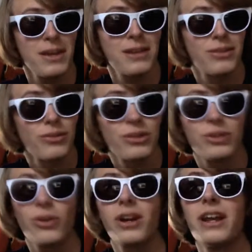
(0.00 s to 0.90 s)
in through the
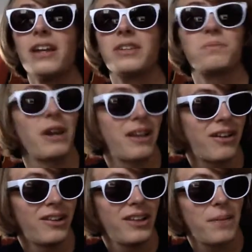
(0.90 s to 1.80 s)
door to break it
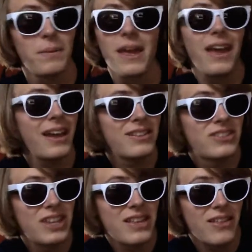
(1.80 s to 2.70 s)
all up. And
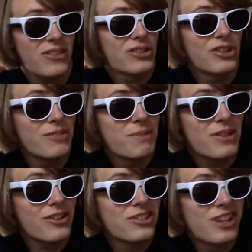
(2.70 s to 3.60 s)
seeing that this could be
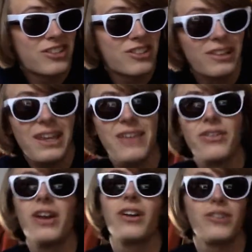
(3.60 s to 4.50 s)
their chance to
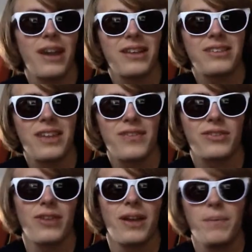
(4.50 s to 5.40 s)
leave, Greg and Steven
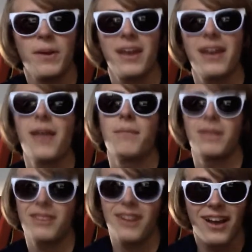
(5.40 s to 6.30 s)
try to book it,
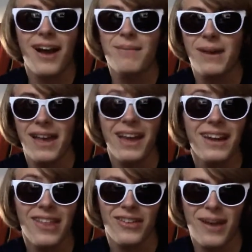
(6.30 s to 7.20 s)
but they're caught by
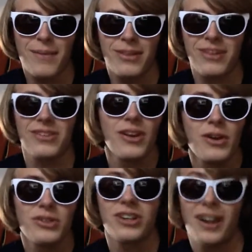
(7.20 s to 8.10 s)
another amethyst
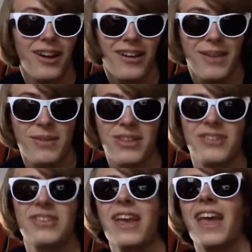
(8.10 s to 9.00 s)
who's not our
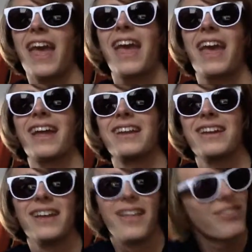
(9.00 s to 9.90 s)
amethyst,
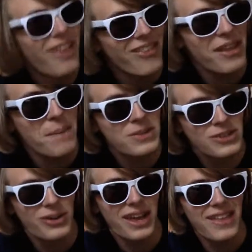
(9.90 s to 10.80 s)
and then the
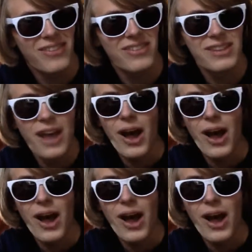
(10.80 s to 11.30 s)
episode ends.